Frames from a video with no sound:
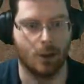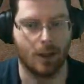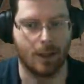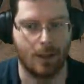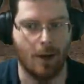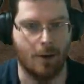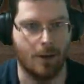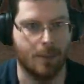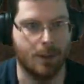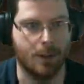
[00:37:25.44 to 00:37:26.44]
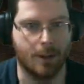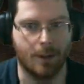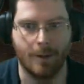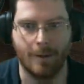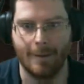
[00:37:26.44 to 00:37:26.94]
Oddly, one
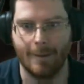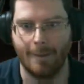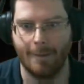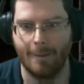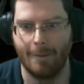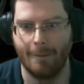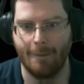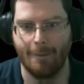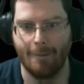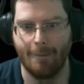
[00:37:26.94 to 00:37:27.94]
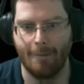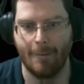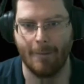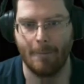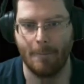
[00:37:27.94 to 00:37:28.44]
of the most
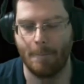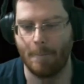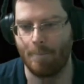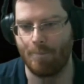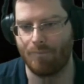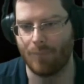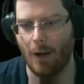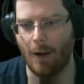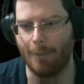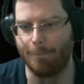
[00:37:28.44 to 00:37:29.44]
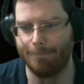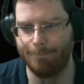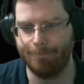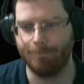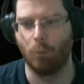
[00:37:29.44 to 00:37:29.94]
satisfying game
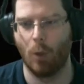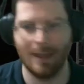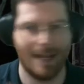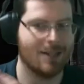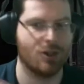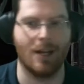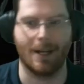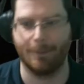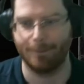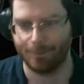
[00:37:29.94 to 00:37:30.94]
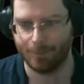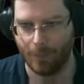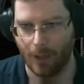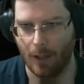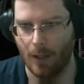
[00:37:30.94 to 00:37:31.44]
conclusions that I played was Mech
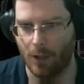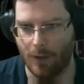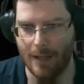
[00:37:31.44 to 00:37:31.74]
Assault 2.